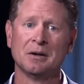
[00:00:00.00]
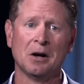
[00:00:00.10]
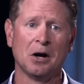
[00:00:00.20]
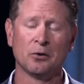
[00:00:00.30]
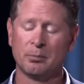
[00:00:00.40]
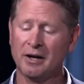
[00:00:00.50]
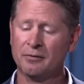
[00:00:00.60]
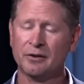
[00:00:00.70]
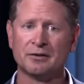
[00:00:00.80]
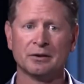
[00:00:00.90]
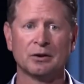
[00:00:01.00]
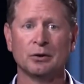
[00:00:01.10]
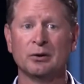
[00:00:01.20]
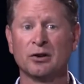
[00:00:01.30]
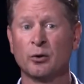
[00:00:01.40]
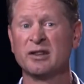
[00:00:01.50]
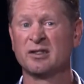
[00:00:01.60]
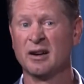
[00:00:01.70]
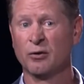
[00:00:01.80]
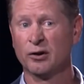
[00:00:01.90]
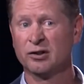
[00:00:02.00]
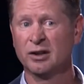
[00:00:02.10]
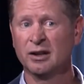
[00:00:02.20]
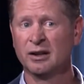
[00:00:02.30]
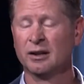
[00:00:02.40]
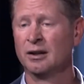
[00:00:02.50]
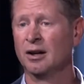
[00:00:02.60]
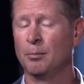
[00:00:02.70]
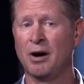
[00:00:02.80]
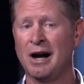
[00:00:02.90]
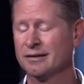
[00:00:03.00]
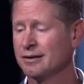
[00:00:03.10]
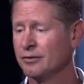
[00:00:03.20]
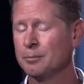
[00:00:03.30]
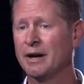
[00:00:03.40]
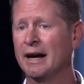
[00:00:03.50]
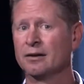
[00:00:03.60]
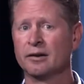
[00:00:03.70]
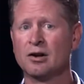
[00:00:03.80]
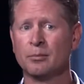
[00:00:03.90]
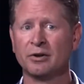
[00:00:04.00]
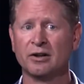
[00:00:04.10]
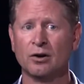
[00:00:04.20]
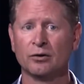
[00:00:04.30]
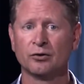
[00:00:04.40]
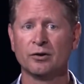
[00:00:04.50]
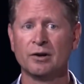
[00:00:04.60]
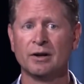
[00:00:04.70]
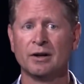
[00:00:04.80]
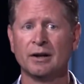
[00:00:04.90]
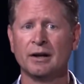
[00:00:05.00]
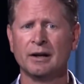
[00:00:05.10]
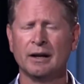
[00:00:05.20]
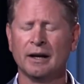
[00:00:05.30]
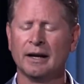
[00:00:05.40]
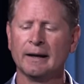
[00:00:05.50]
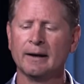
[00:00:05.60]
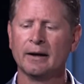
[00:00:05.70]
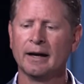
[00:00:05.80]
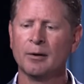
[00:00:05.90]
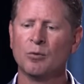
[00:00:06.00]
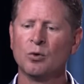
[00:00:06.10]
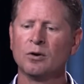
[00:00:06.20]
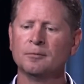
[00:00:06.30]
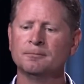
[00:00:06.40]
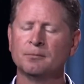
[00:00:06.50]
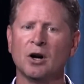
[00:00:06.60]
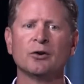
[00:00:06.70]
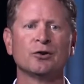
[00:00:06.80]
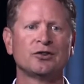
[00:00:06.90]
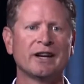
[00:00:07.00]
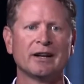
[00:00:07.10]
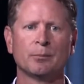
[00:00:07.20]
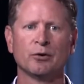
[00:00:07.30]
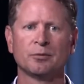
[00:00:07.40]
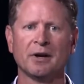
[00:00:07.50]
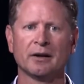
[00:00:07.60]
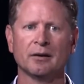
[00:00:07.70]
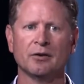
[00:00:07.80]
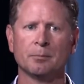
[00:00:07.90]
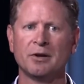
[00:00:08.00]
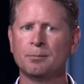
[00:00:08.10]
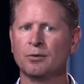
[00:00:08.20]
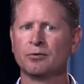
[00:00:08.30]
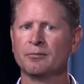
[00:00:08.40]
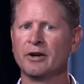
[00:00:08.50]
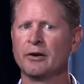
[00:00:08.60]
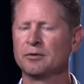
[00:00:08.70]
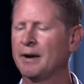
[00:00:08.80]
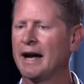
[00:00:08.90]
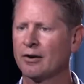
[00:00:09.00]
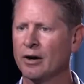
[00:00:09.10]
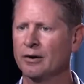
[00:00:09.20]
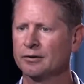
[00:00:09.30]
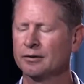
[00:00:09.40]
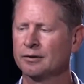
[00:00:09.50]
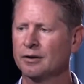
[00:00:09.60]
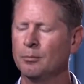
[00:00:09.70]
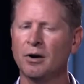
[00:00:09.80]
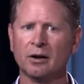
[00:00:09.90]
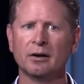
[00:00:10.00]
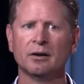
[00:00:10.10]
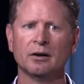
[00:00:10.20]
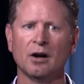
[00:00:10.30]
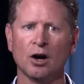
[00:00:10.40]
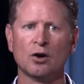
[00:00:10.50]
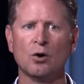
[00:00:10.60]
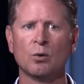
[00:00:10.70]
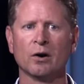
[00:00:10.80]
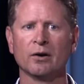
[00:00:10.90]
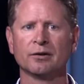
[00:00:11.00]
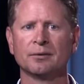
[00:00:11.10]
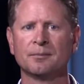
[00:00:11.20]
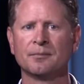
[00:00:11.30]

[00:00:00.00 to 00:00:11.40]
Other benefits include increased diversity, a positive impact on company culture, and a more understanding perspective on people from various backgrounds among our coworkers.